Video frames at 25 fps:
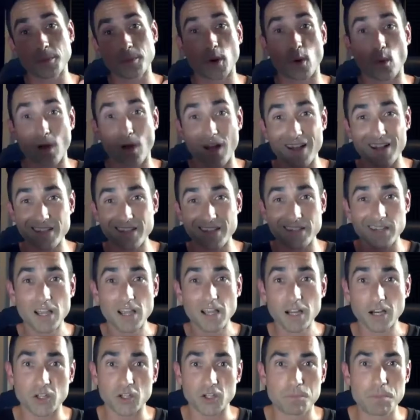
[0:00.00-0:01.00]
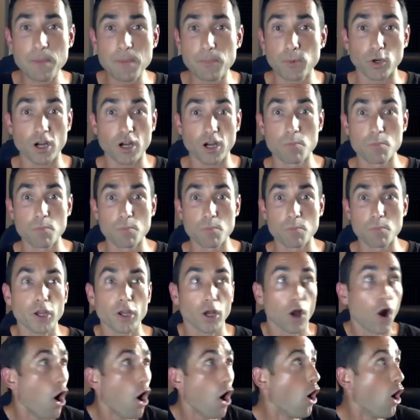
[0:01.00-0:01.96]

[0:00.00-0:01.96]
It was, because people come over and like,